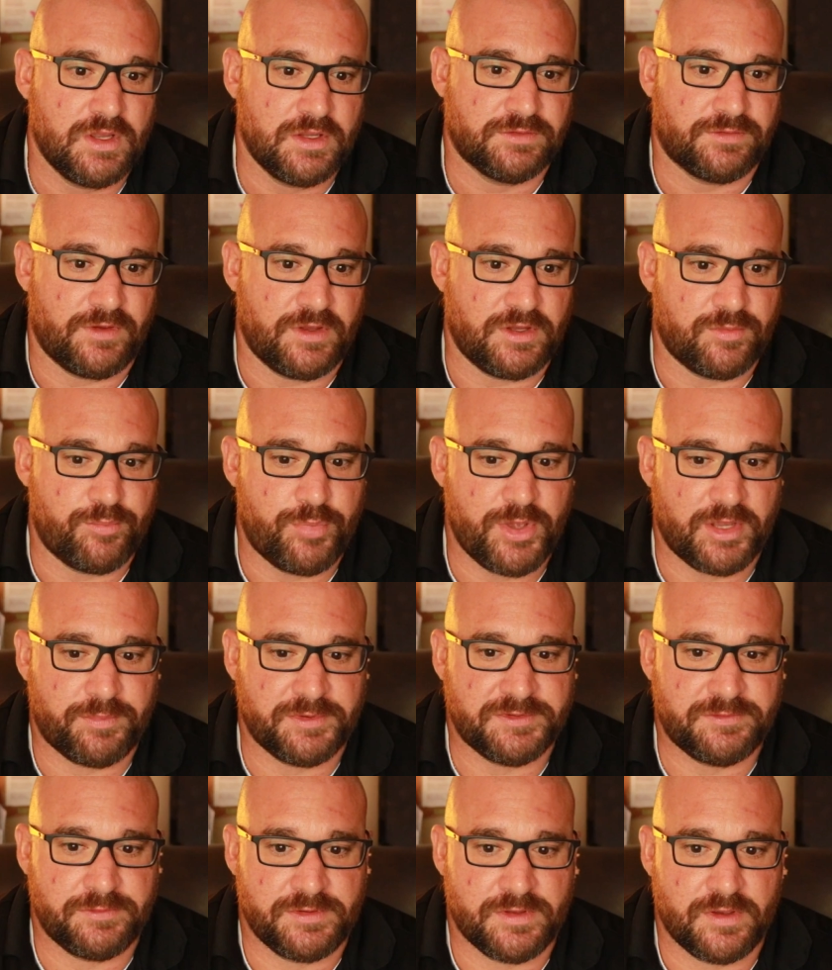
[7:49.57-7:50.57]
So you can pick
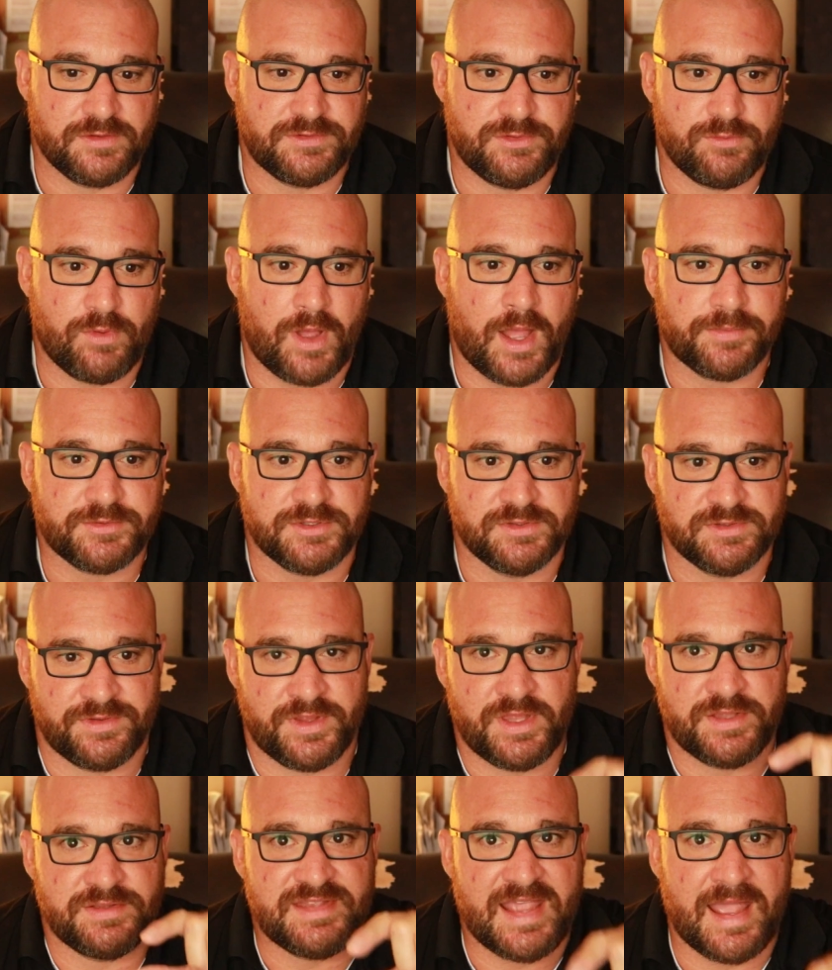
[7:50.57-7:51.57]
between those two options.
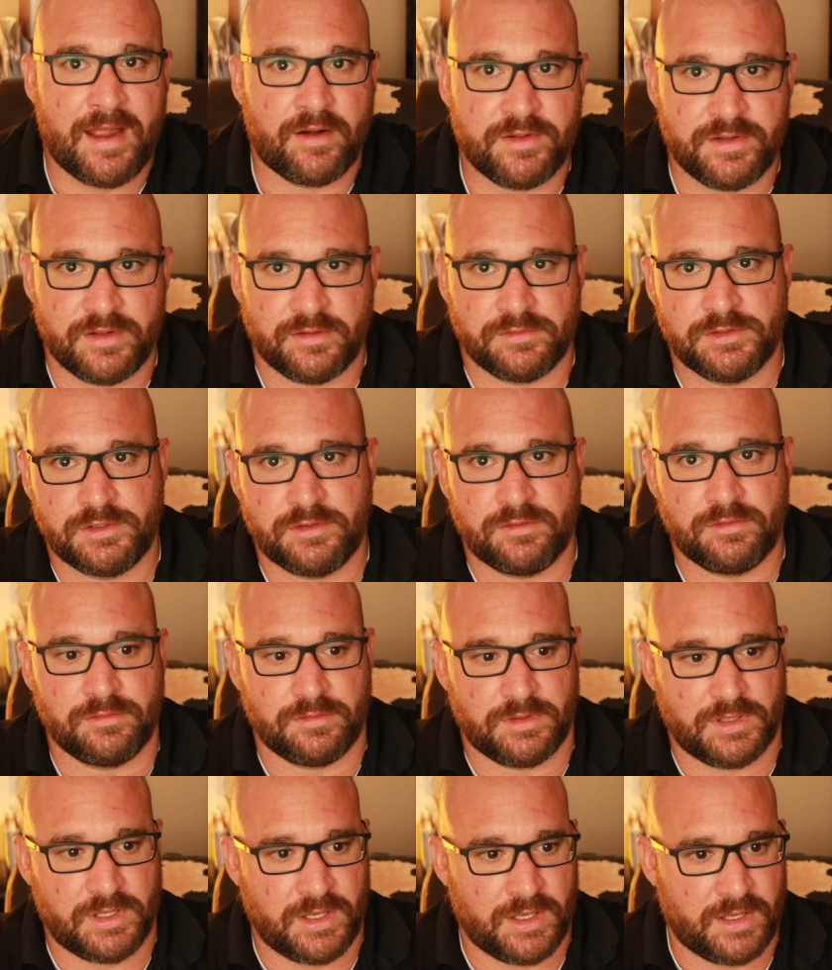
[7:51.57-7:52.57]
And then down in the
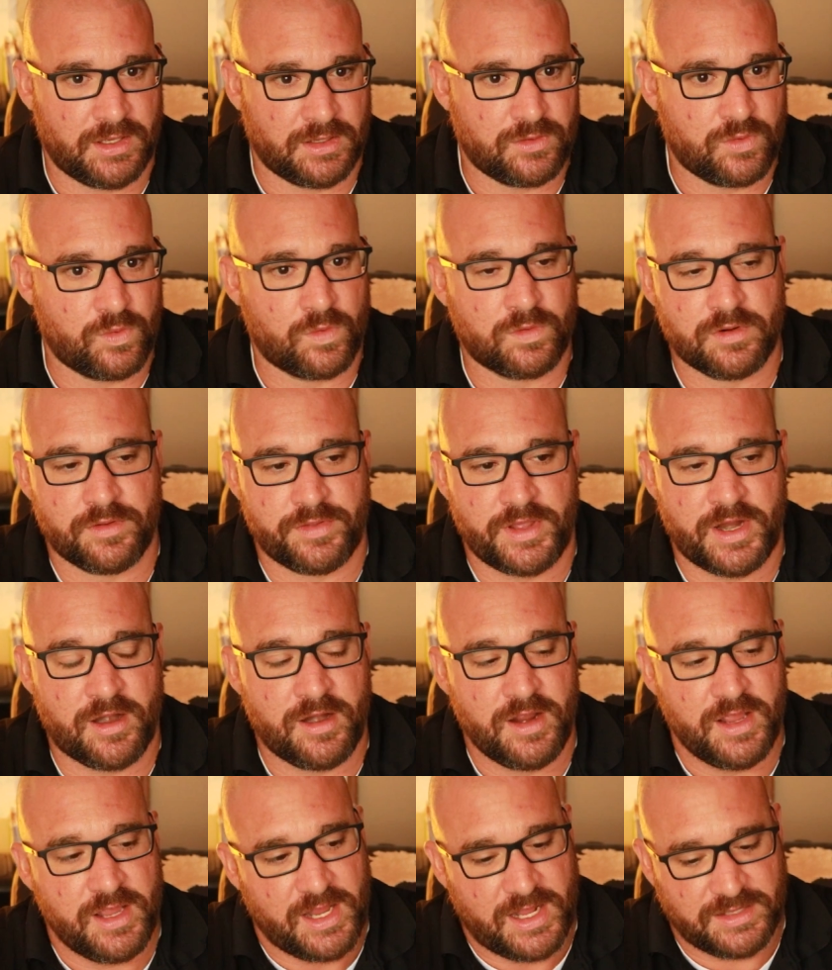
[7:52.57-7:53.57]
little corner
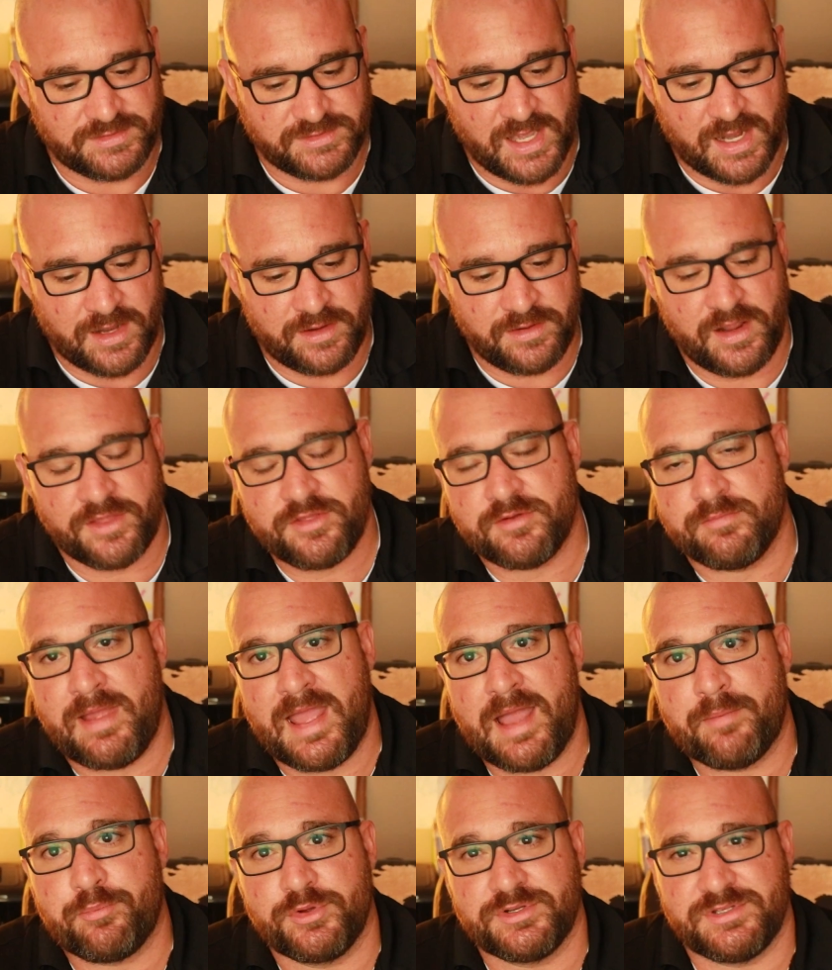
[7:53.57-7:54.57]
there, it's got another
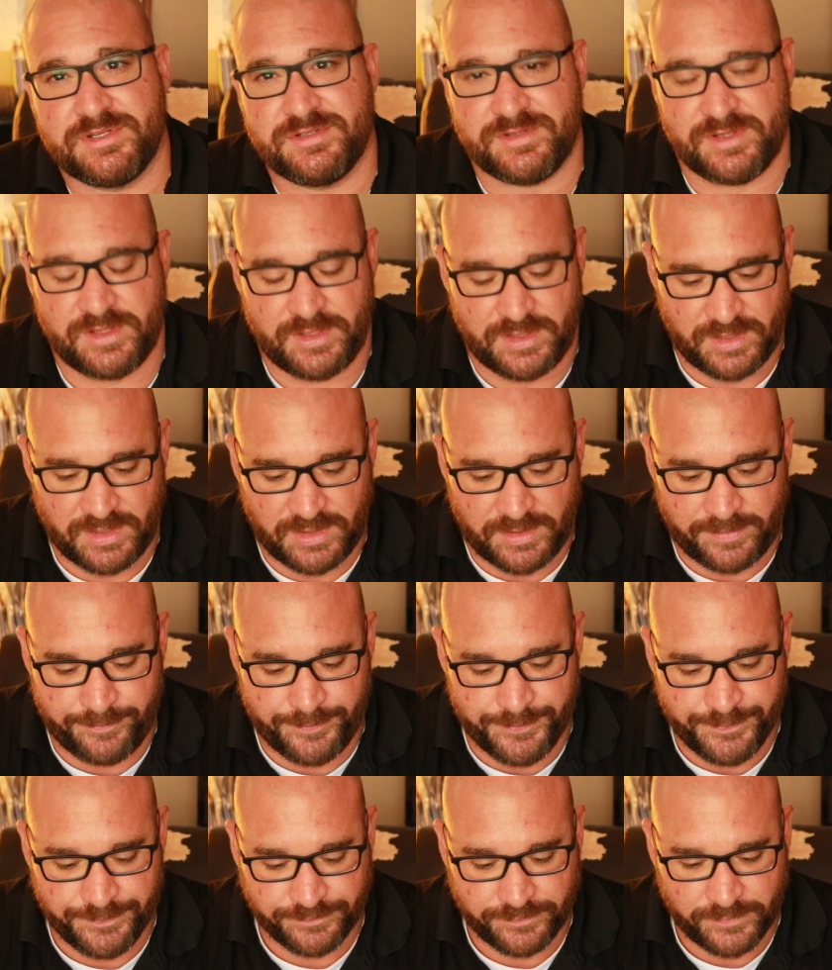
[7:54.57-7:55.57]
map, which is
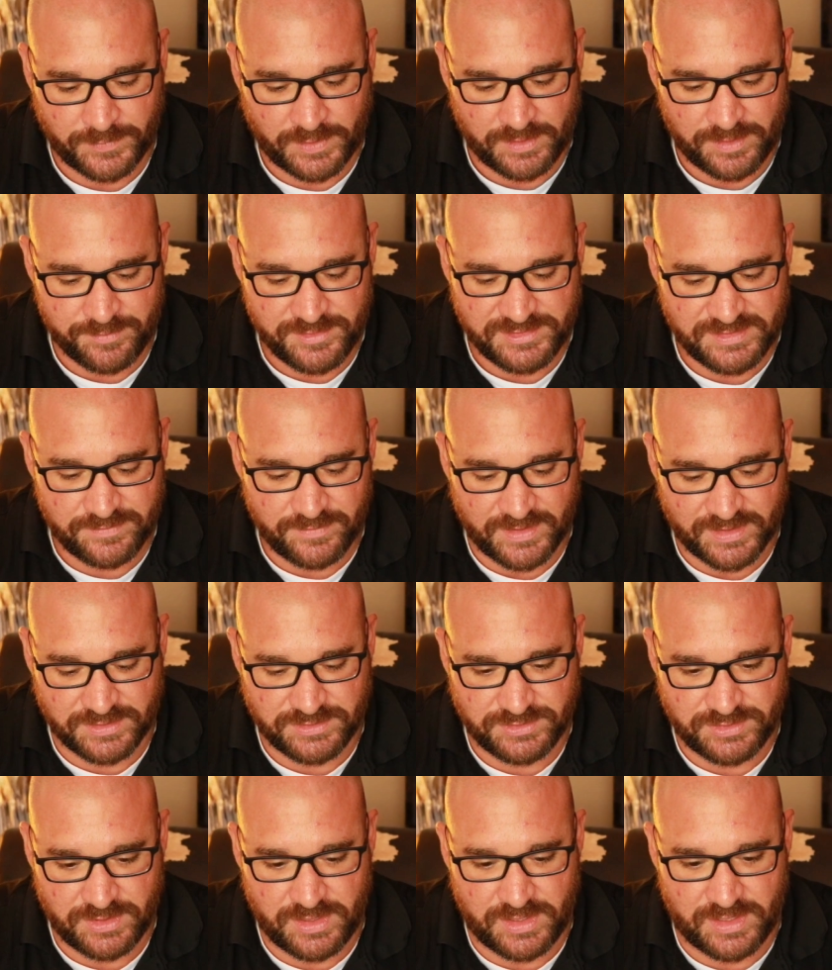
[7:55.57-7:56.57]
a, let me see if I can
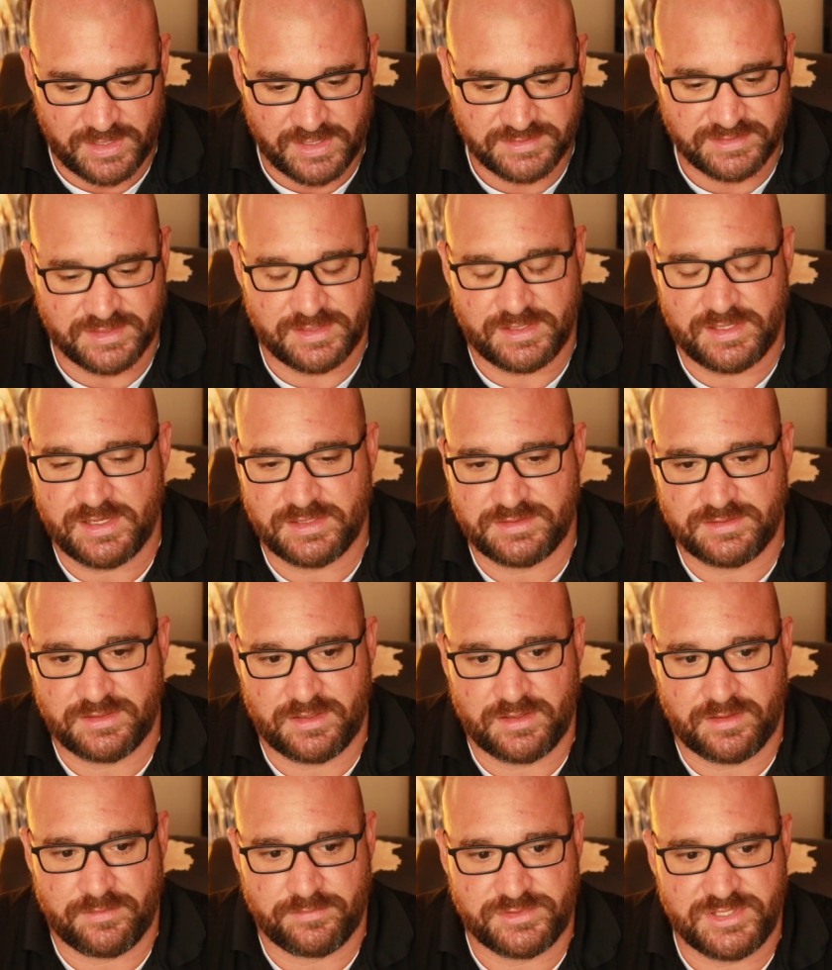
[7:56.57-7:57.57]
show you. It's a
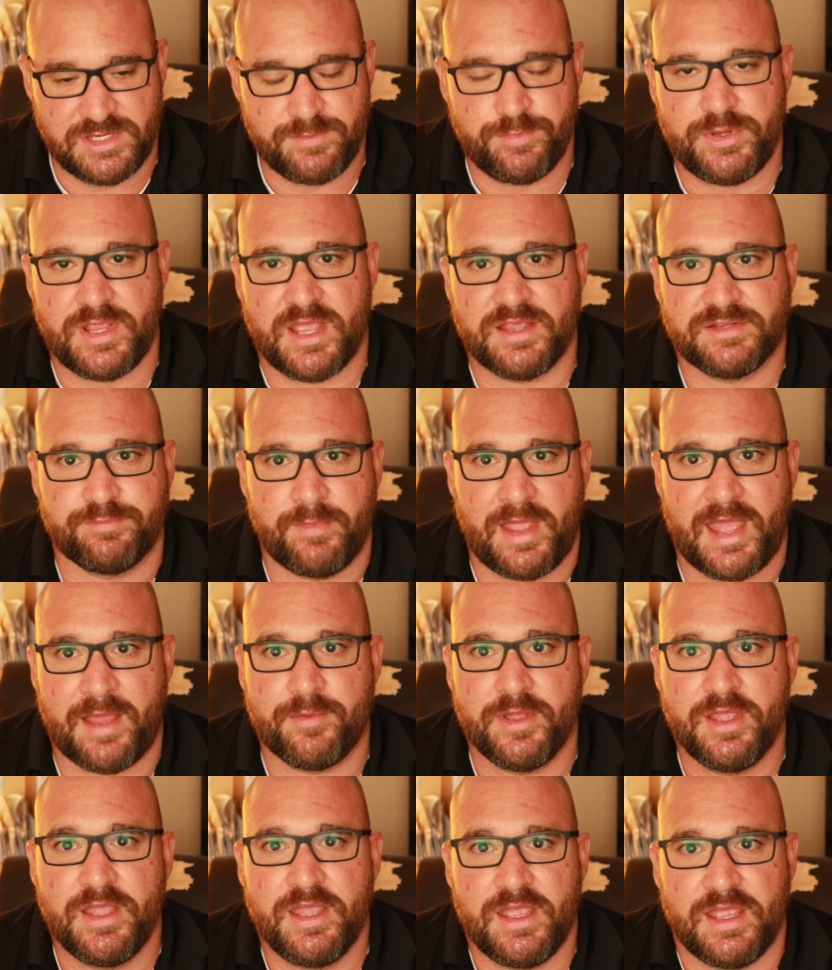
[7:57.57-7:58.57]
GPS
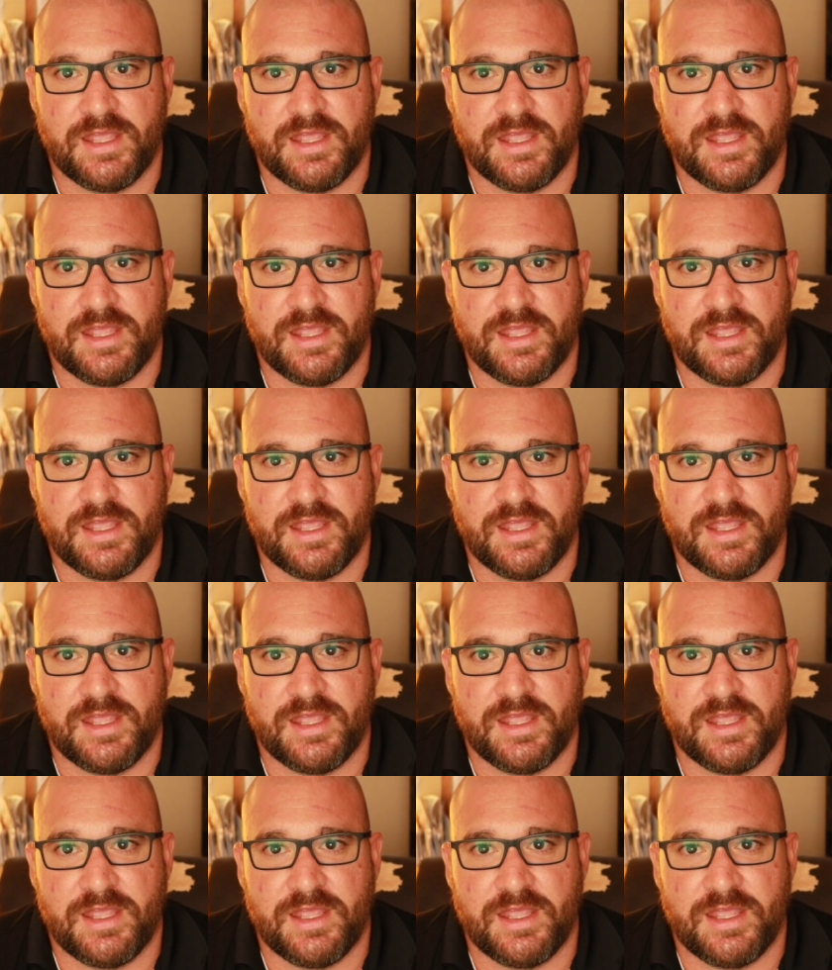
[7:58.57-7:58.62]
map.